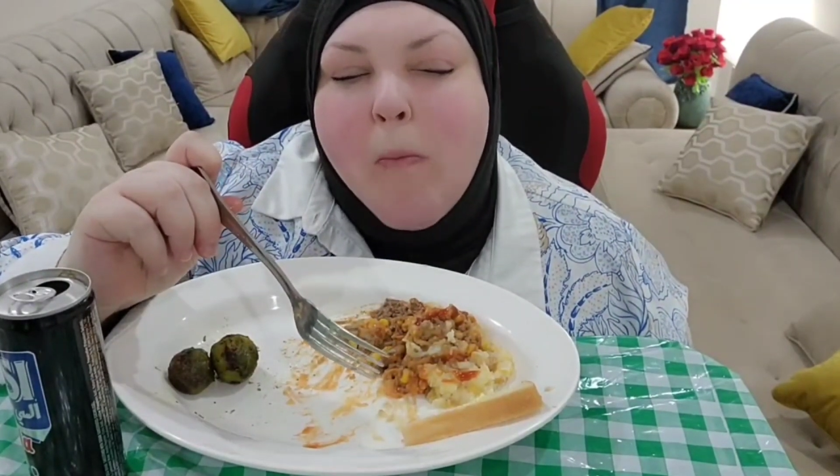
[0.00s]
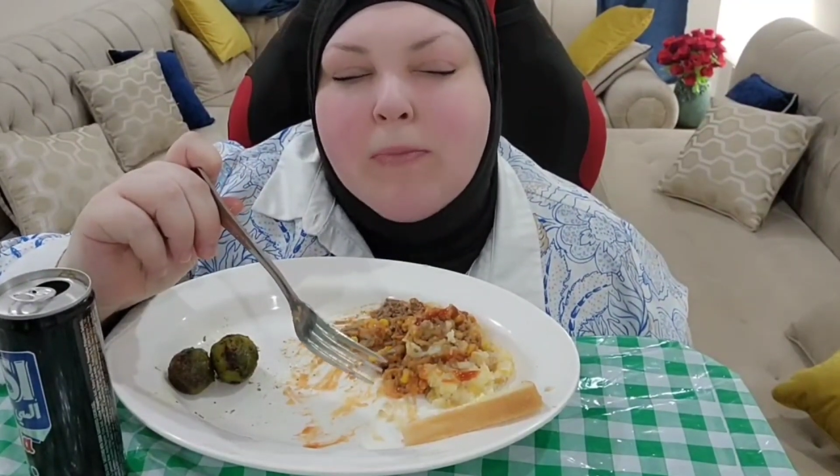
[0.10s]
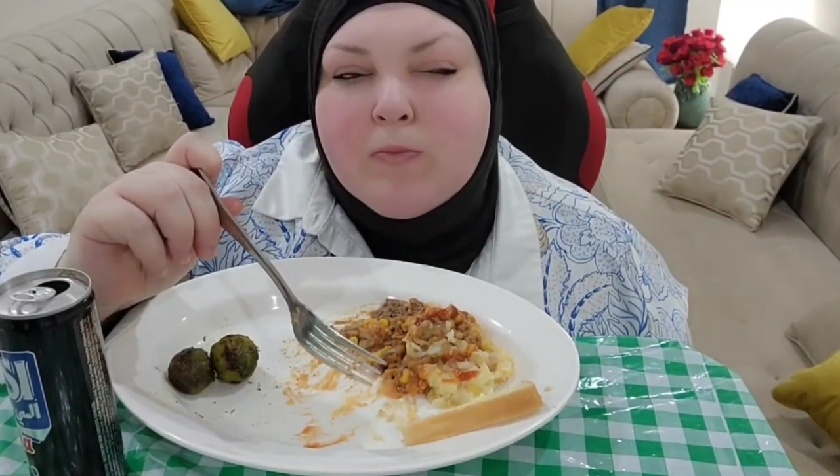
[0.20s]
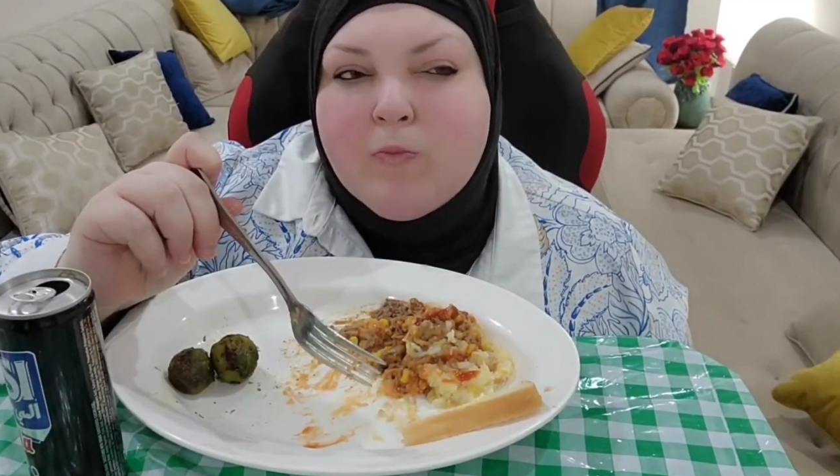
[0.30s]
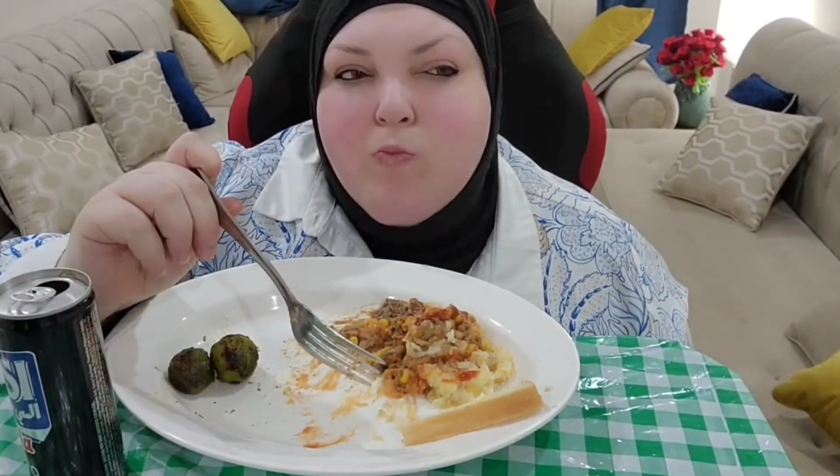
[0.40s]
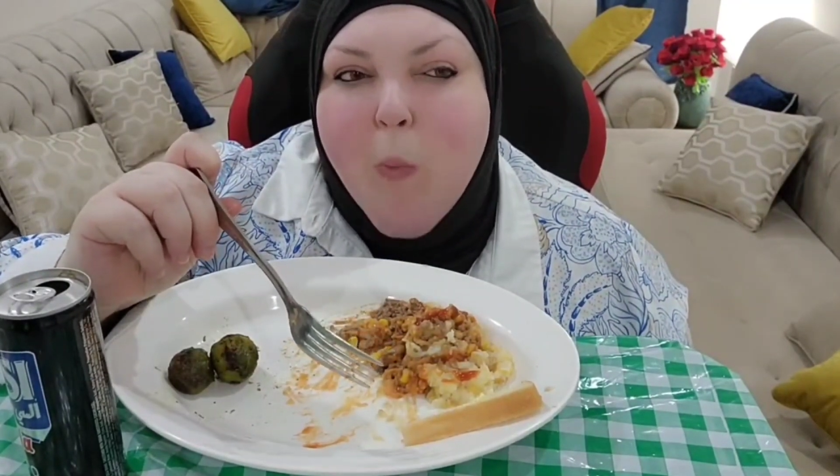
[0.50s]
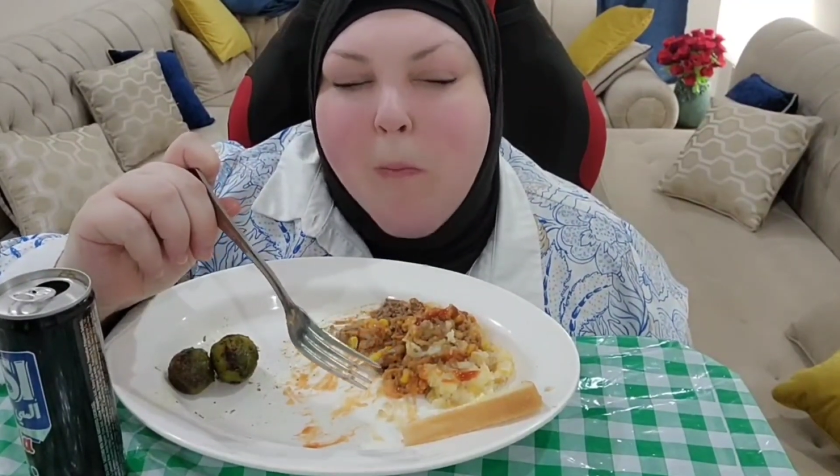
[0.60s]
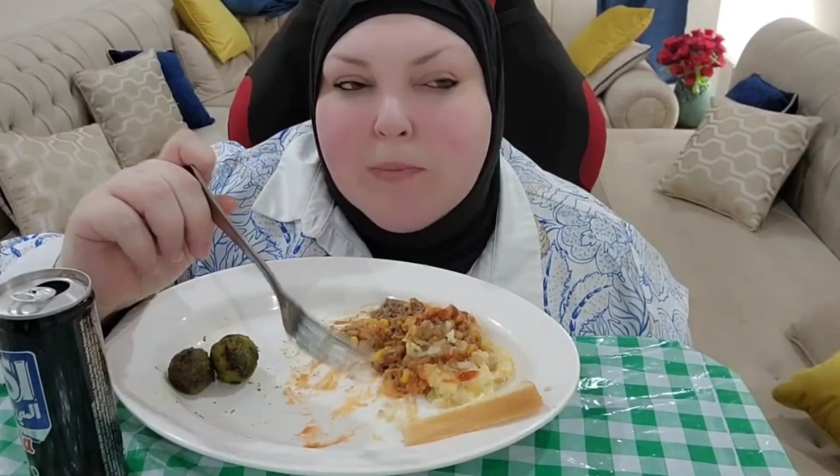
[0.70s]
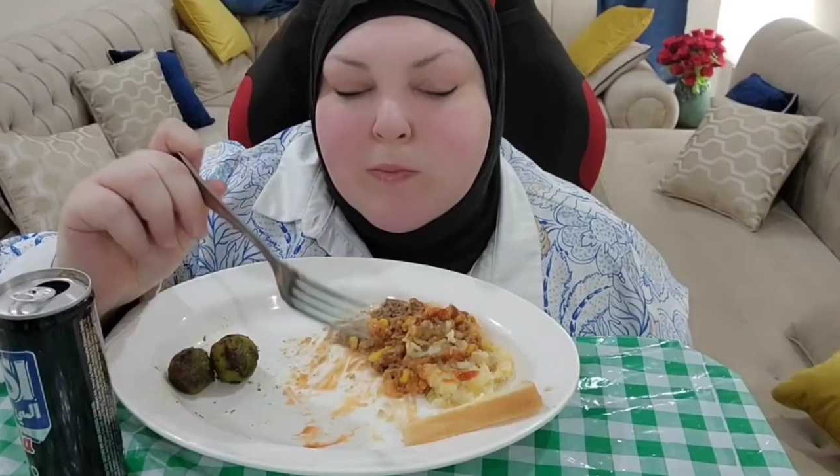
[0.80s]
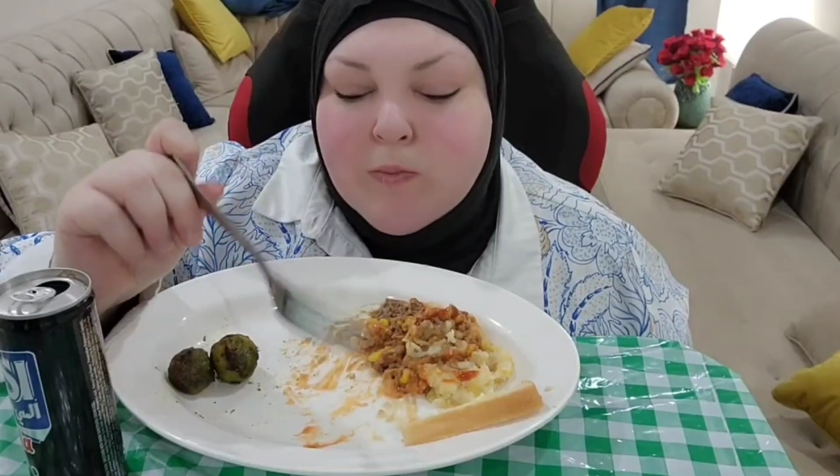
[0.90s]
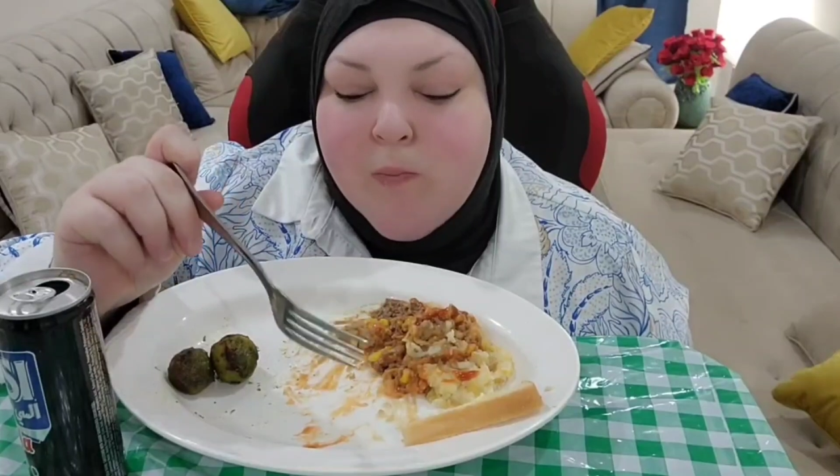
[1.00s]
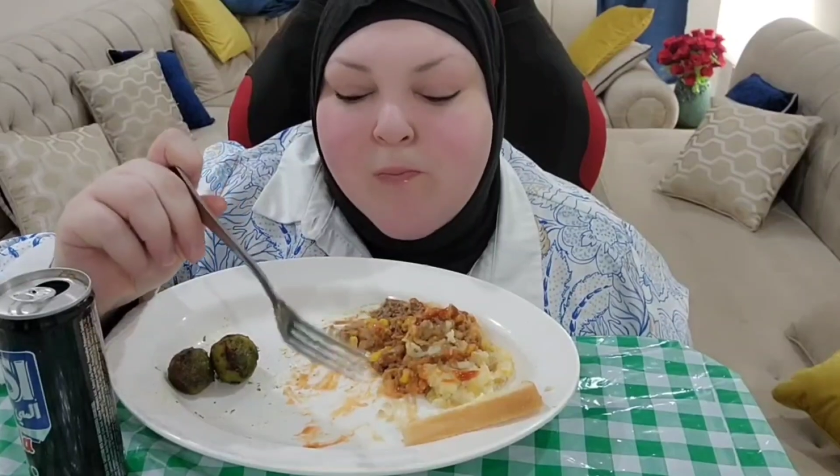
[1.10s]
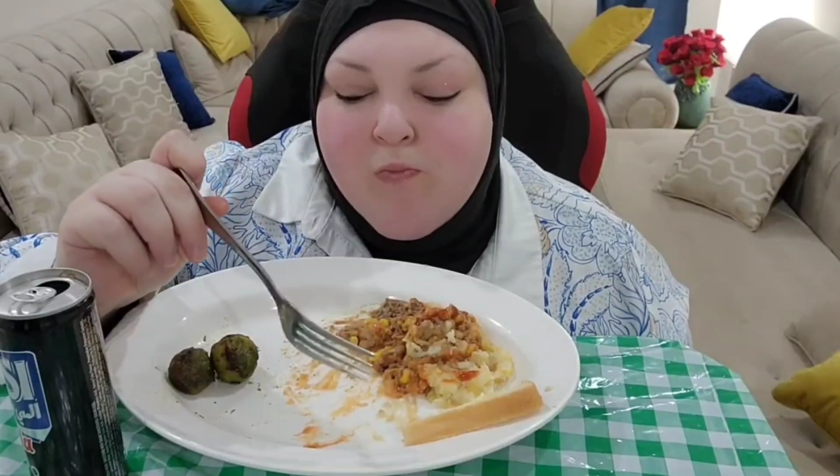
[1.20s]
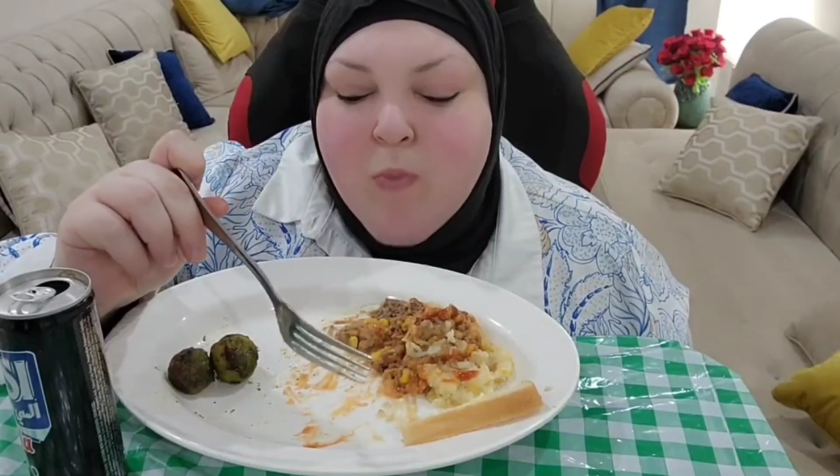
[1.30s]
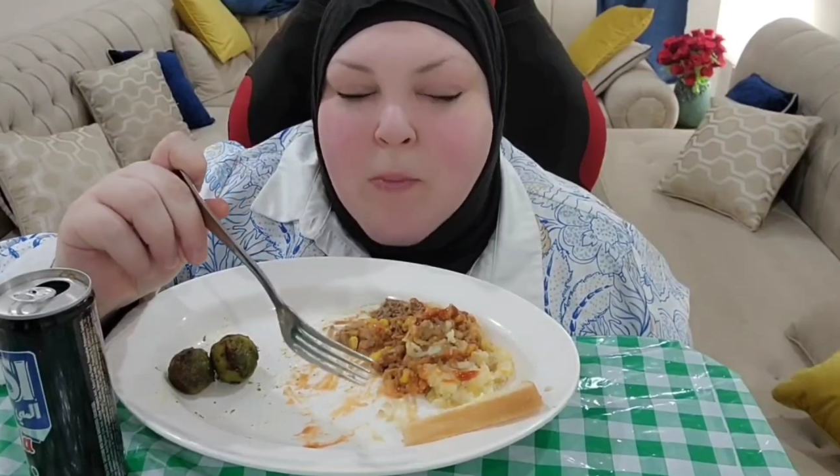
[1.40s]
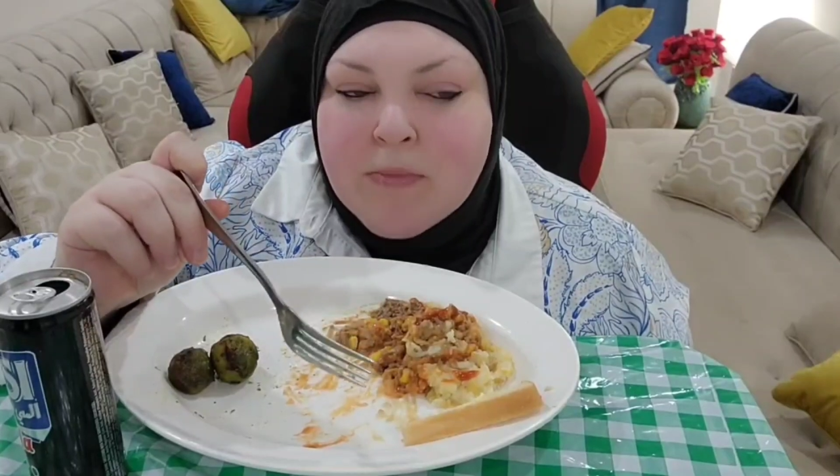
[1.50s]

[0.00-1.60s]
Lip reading: she did. Look at yourself.